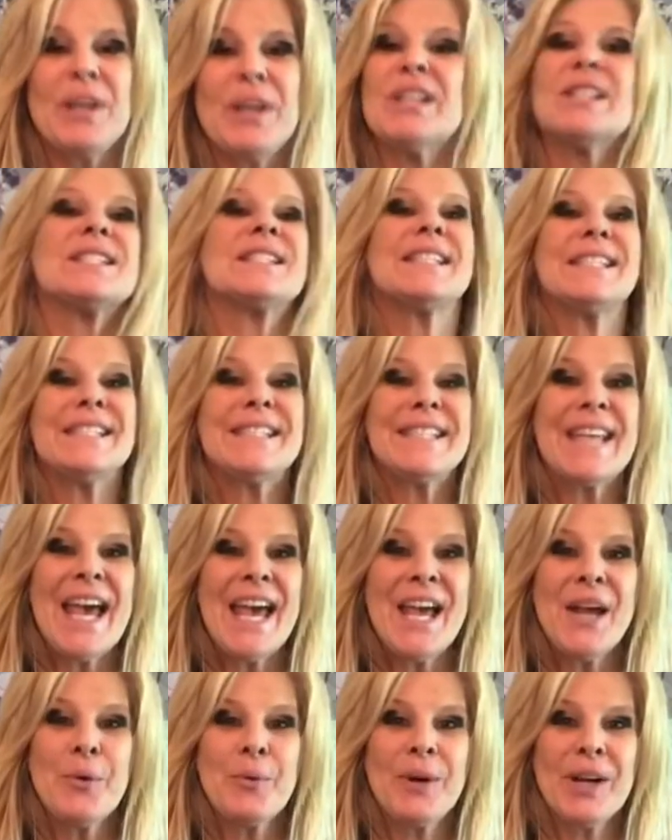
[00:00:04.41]
because
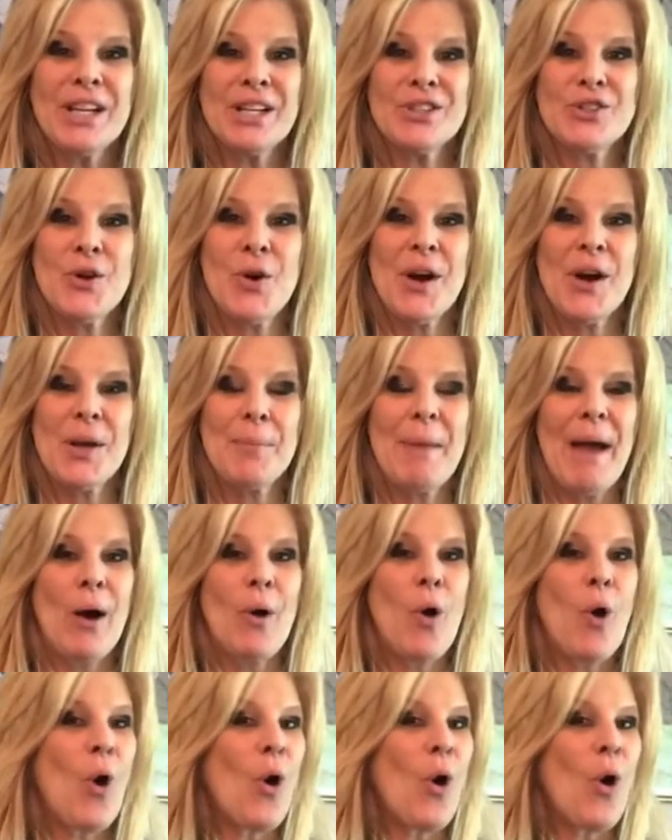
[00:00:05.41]
today we're going to talk about